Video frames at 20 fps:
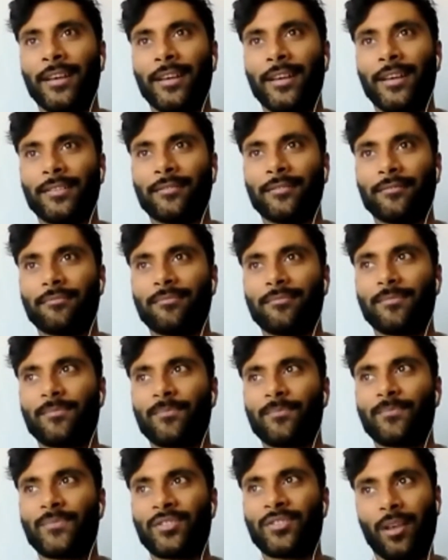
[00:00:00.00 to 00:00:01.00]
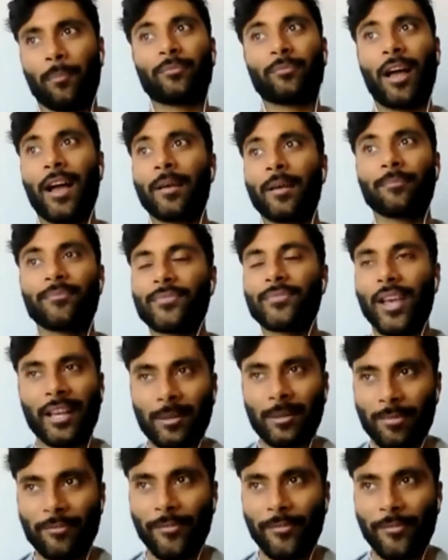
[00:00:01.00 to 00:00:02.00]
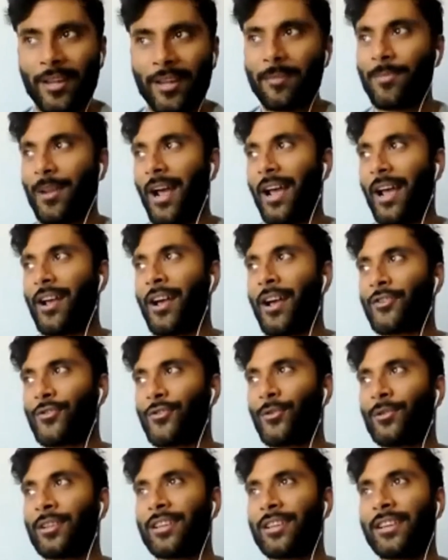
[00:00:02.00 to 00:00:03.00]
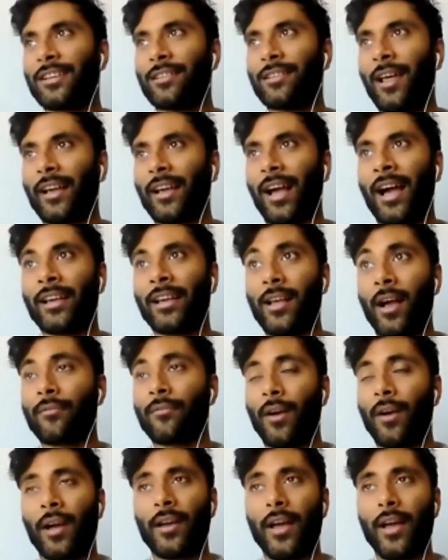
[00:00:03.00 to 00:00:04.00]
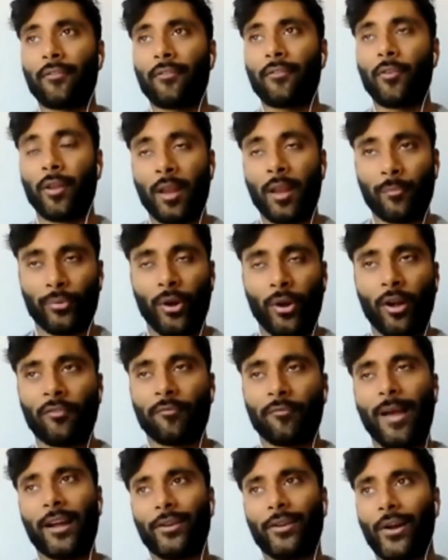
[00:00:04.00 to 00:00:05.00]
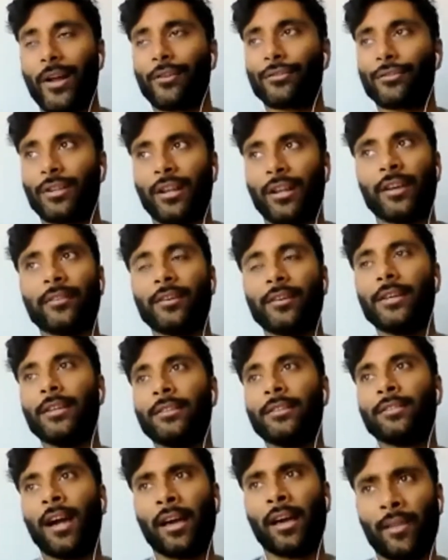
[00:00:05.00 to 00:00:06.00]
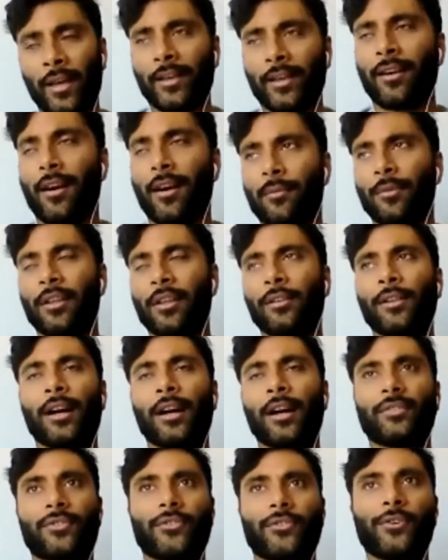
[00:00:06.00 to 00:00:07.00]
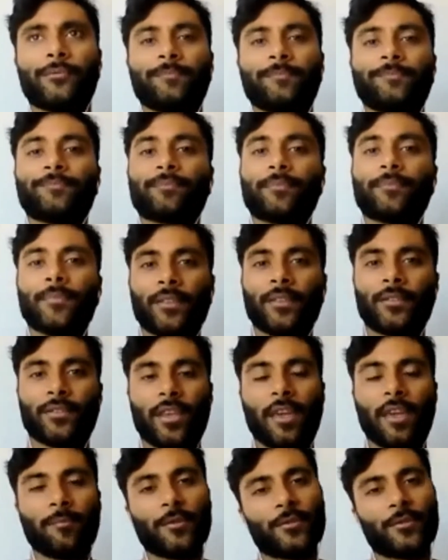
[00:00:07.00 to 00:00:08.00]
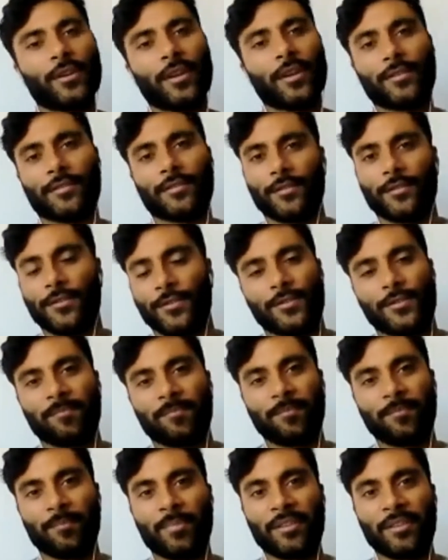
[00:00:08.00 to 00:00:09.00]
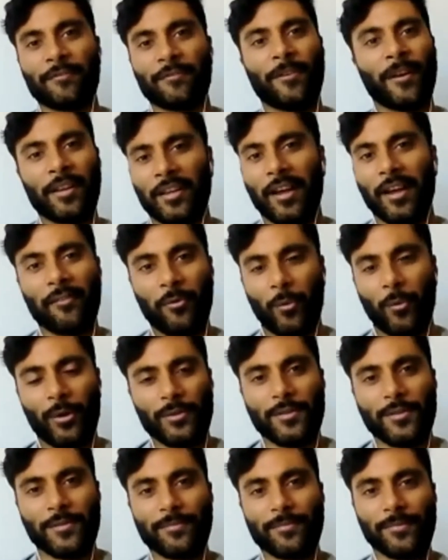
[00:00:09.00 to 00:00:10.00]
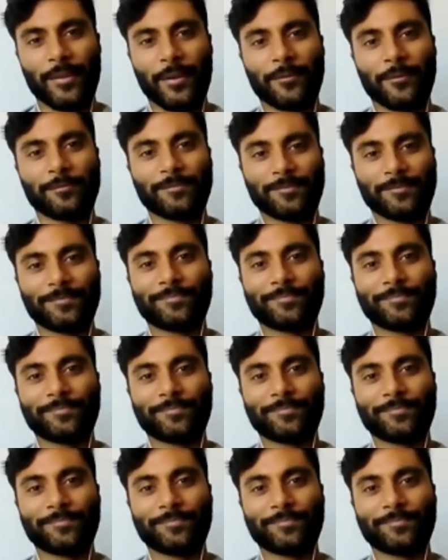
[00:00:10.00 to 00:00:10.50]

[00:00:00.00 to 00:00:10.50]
and sometimes I can be funny, but I certainly like I have an improv background, and I like comedy a lot, so this gave me a chance to just be the funny guy for once, you know.